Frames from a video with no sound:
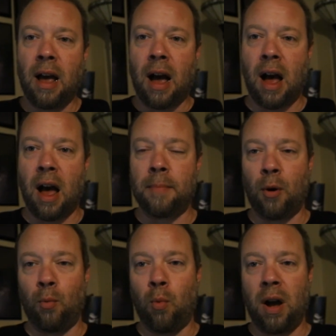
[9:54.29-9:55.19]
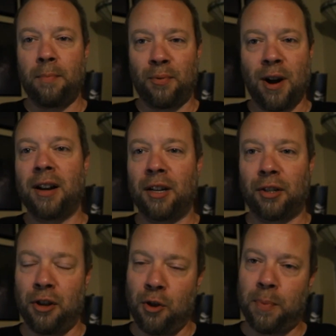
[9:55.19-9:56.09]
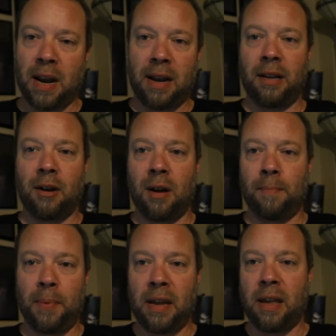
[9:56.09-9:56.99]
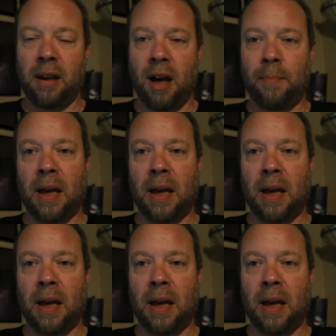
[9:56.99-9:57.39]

What products are you planning on picking up